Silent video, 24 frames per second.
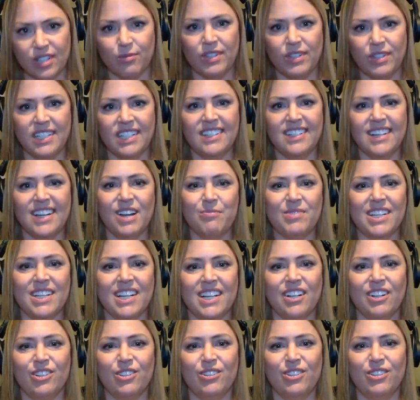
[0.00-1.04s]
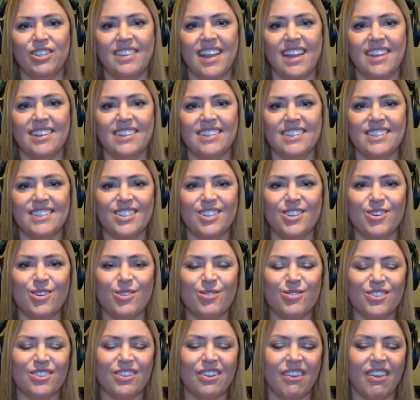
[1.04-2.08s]
that we need to update, including the NDC
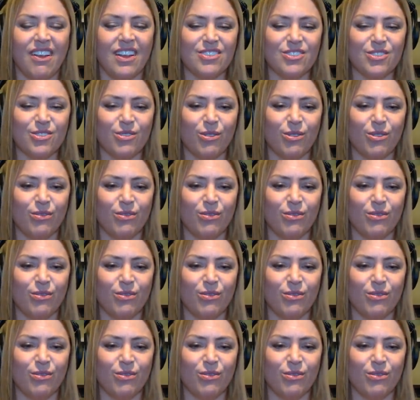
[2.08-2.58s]
codes and all that.